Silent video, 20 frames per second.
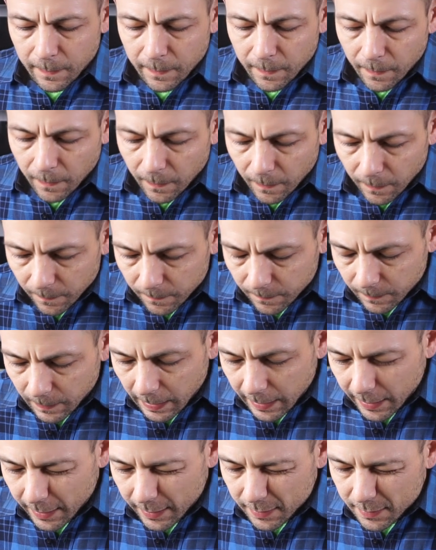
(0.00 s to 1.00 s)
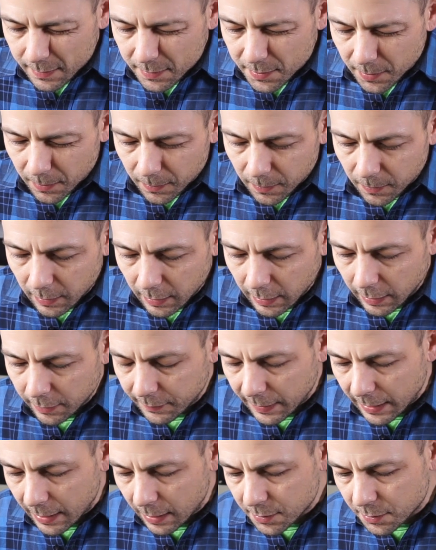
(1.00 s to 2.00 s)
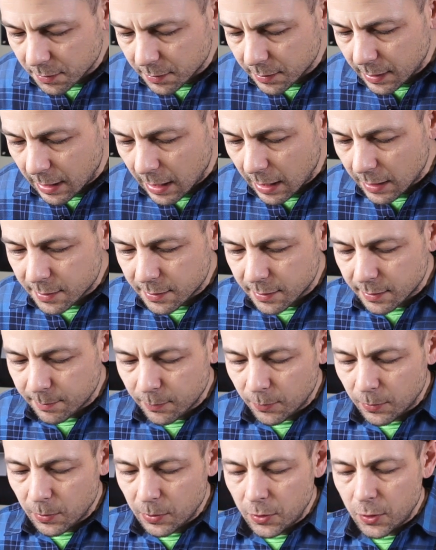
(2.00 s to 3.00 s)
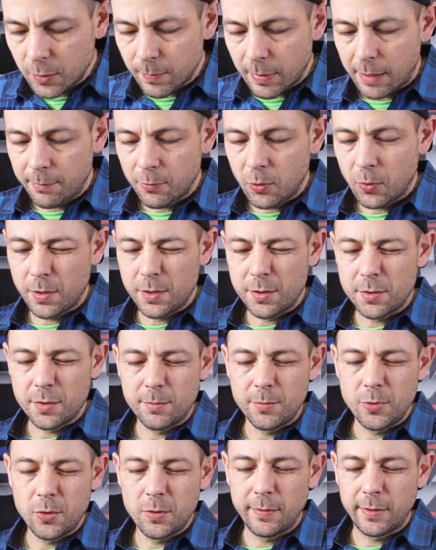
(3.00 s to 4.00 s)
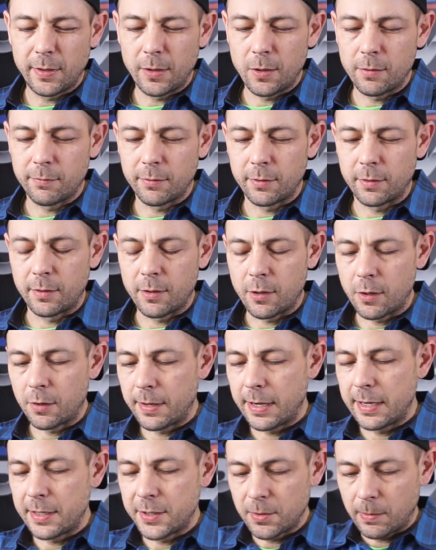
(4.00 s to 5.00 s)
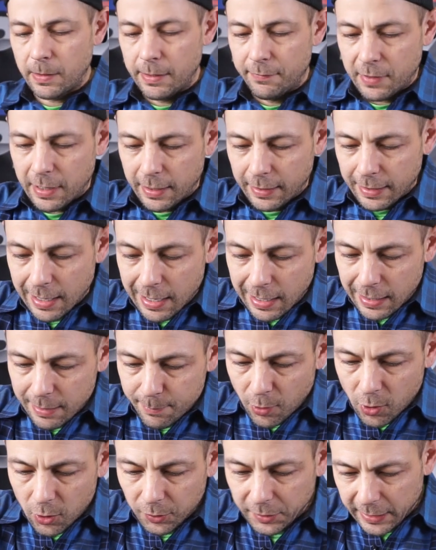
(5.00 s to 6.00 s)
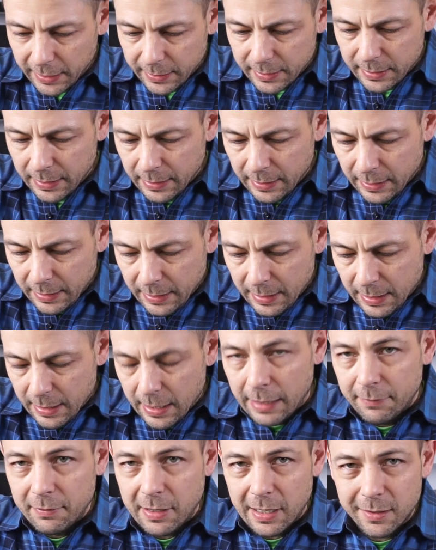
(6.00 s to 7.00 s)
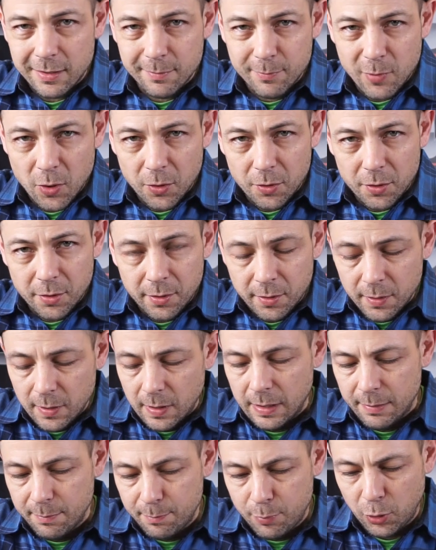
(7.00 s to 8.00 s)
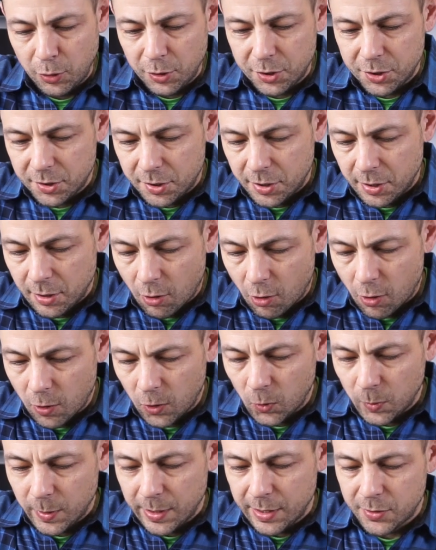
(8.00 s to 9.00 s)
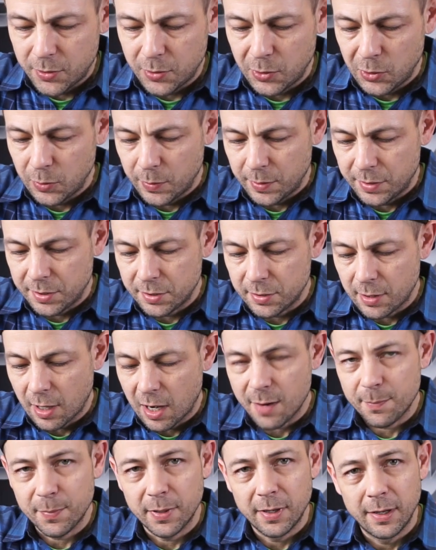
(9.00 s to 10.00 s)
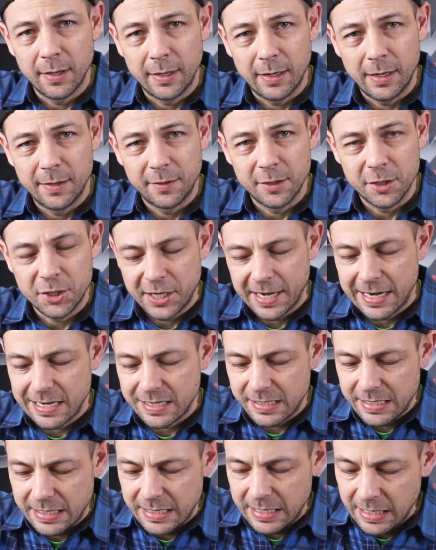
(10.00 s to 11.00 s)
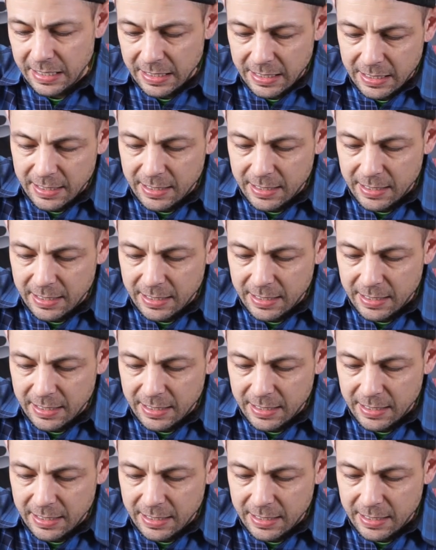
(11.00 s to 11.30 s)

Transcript: All right, so I've actually got some room. I'm going to move it over. All right, so I've kind of eyeballed it. I've got the motor pushed all the way to the stop in the chassis.